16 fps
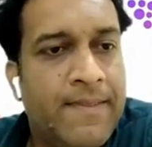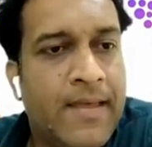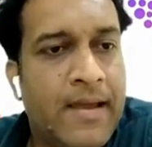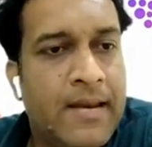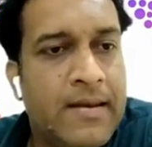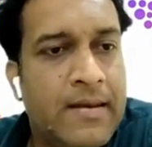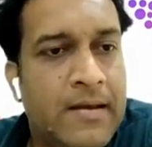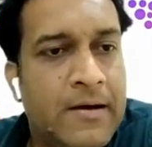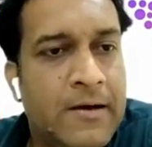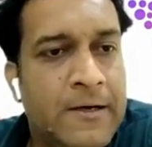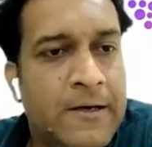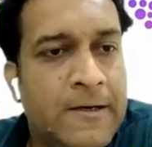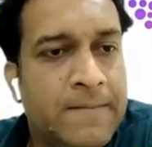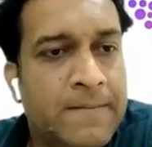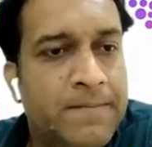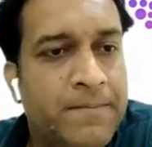then
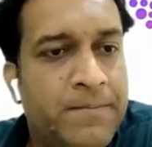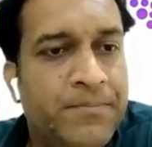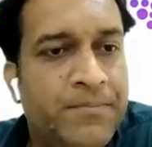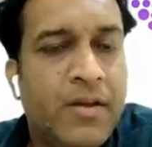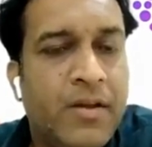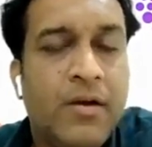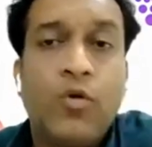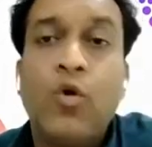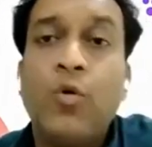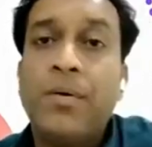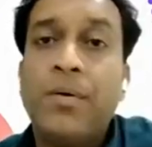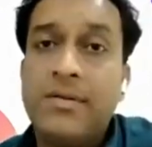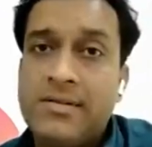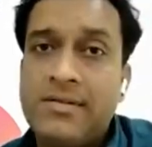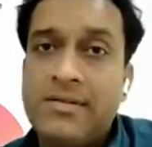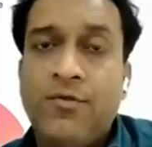
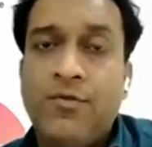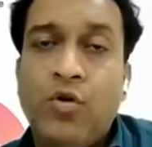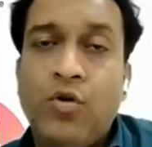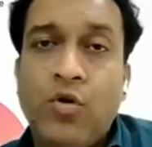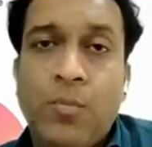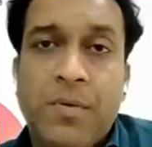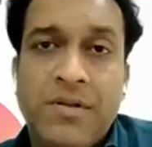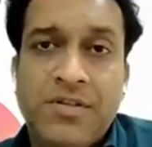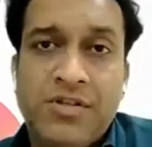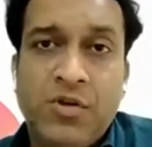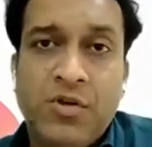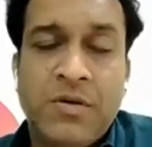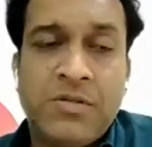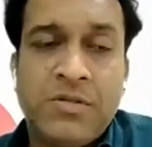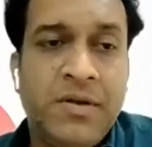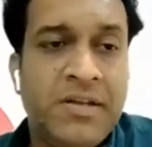coupons, food coupons
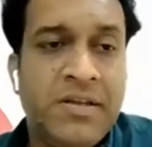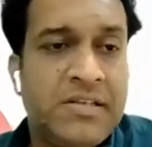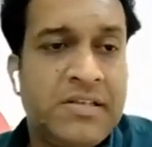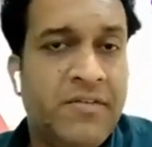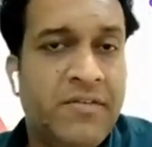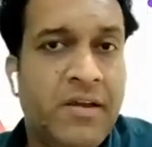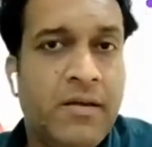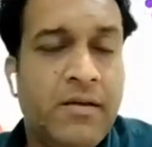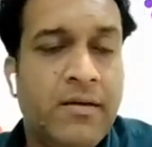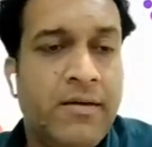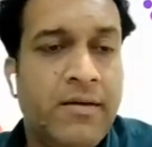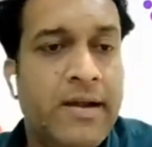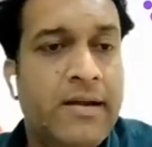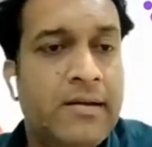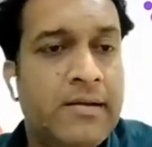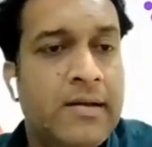you must be receiving,
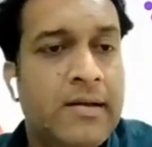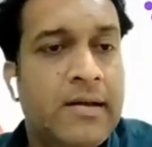right?